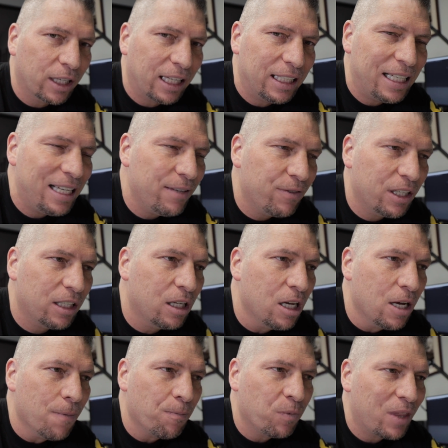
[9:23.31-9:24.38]
And even
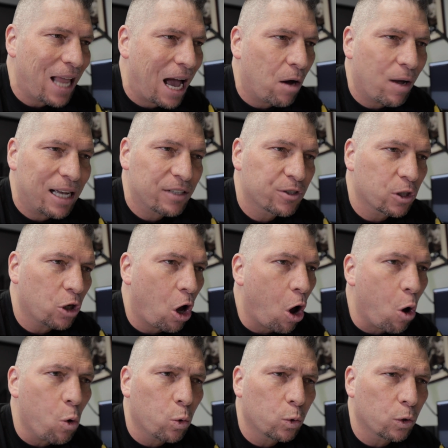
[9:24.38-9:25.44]
now as an
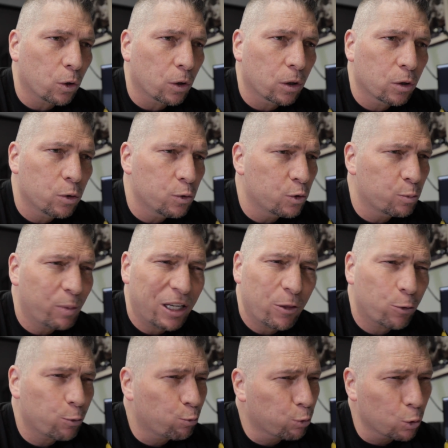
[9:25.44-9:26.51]
owner who's
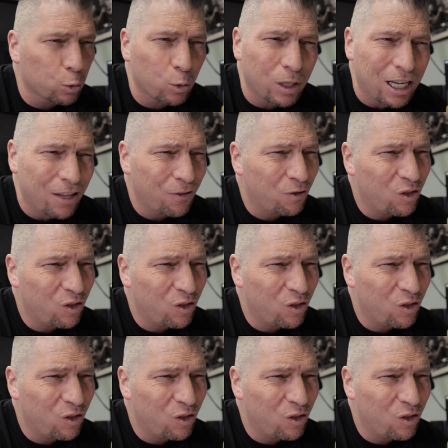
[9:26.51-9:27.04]
been through